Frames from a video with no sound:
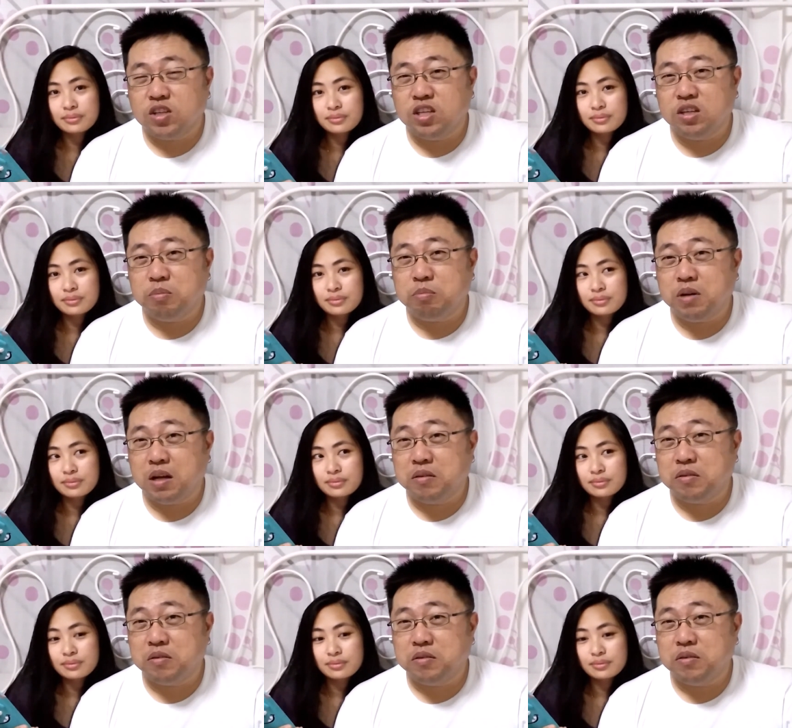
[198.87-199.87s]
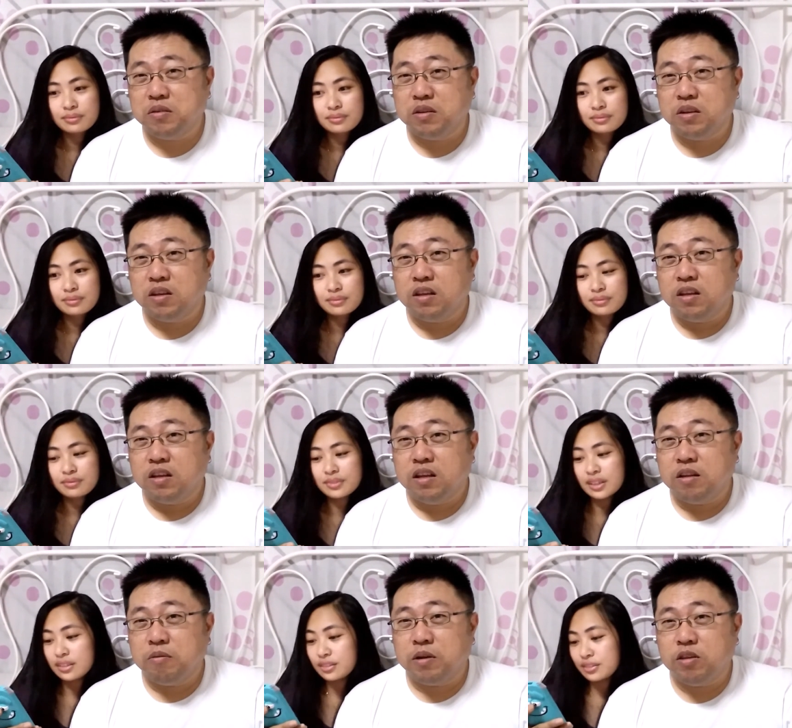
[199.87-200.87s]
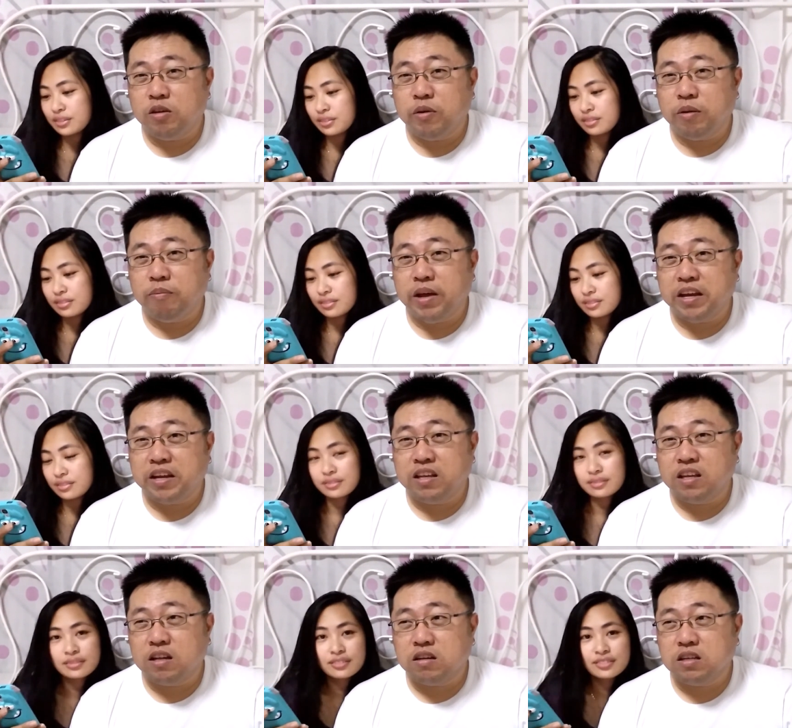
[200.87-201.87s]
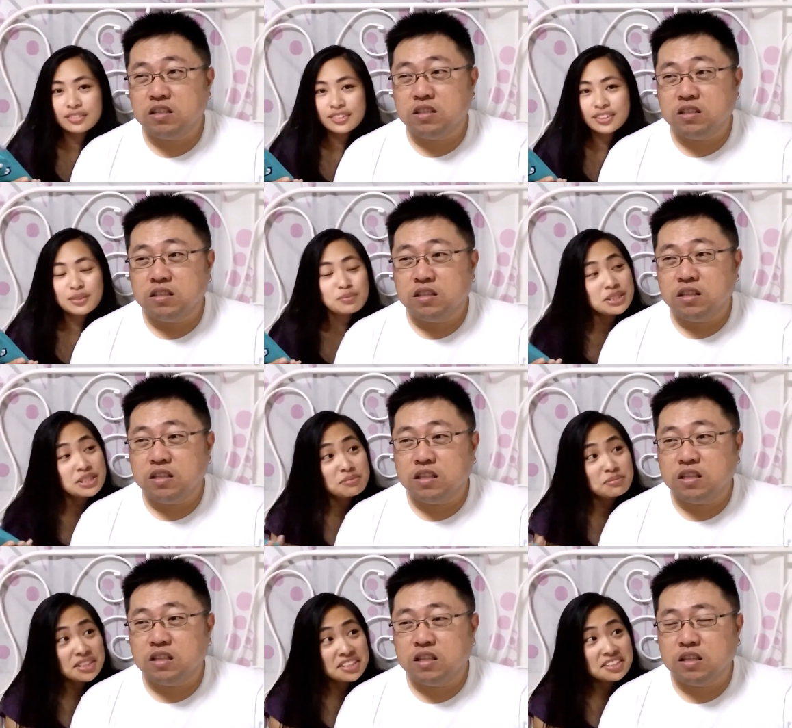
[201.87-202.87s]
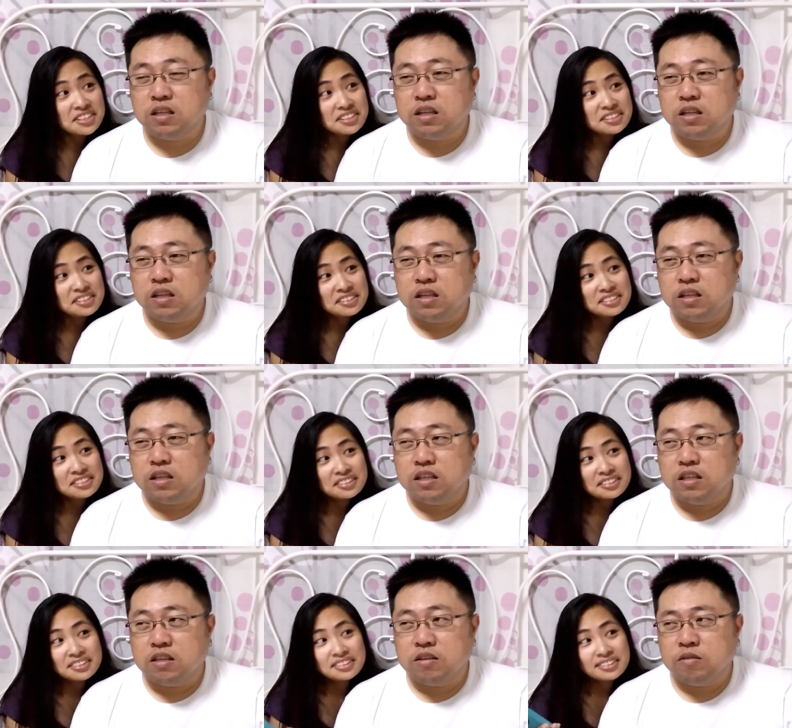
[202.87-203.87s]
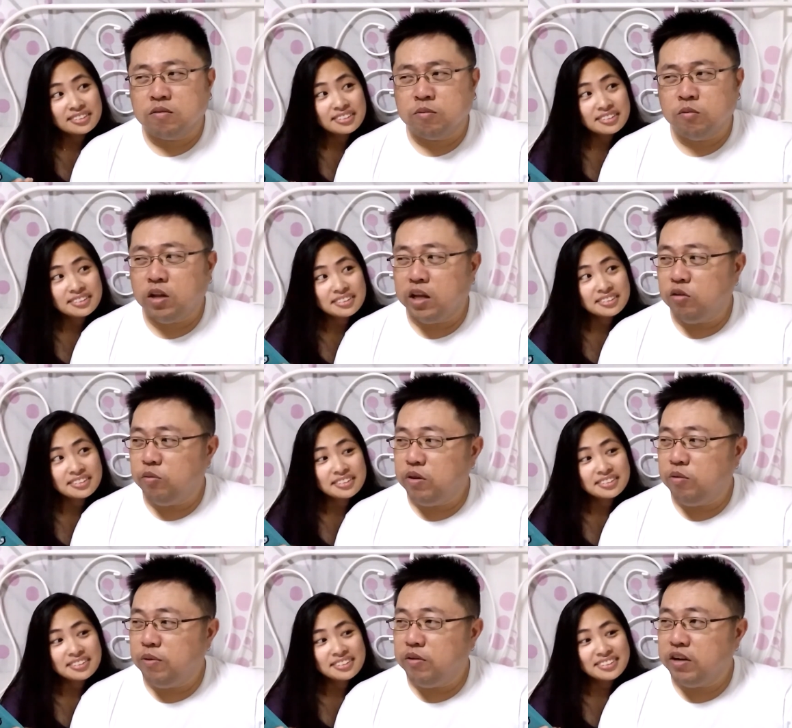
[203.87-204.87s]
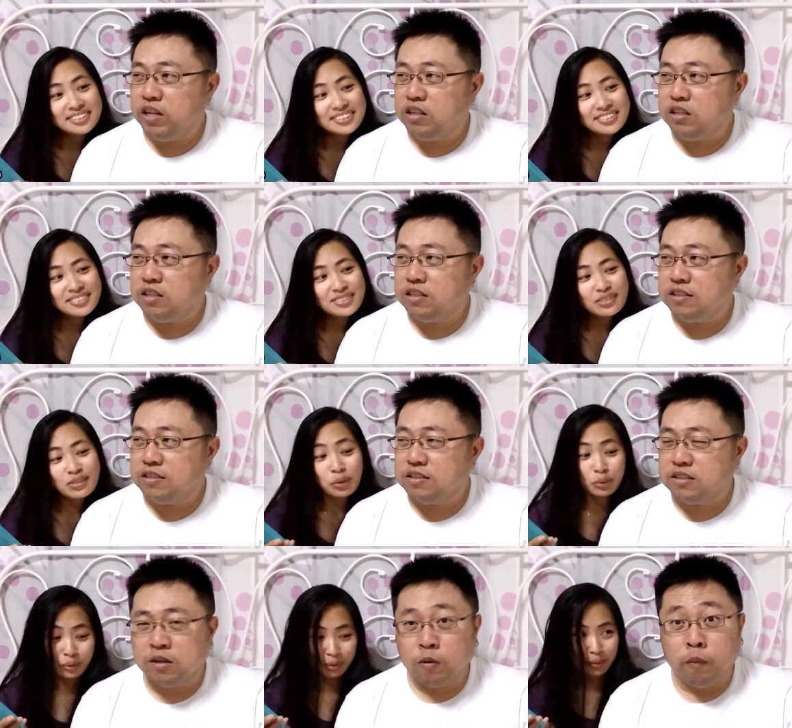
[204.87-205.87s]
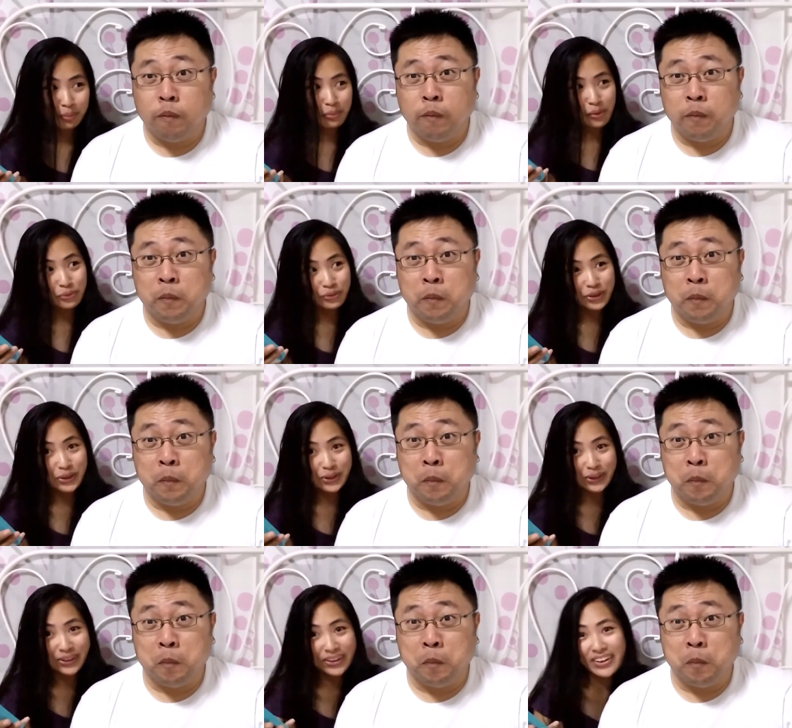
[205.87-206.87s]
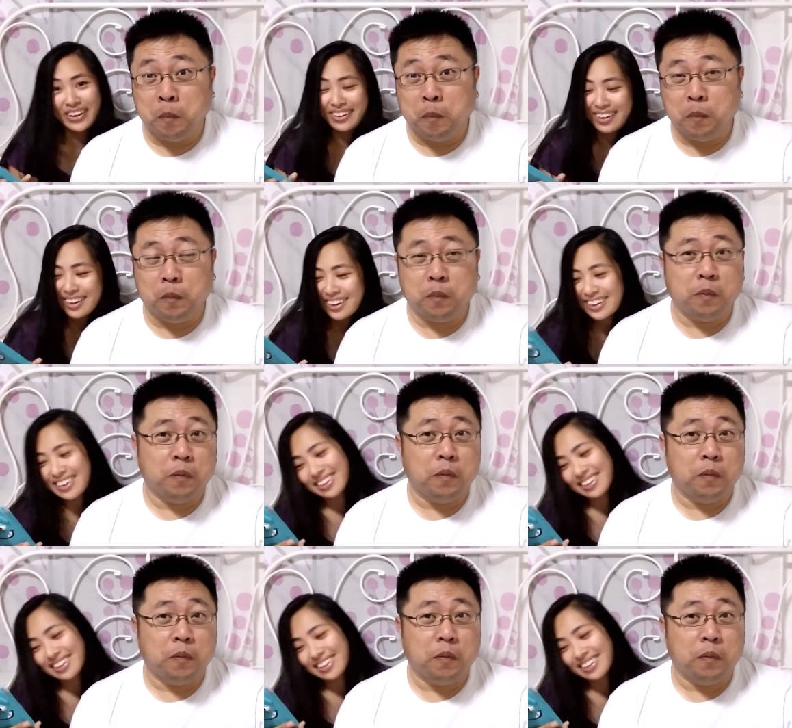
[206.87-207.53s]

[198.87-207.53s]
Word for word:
Speaker 1: a year plus. Then when she went back, yeah lah.
Speaker 2: You miss me.
Speaker 1: More like you miss me, right?
Speaker 2: More feeling.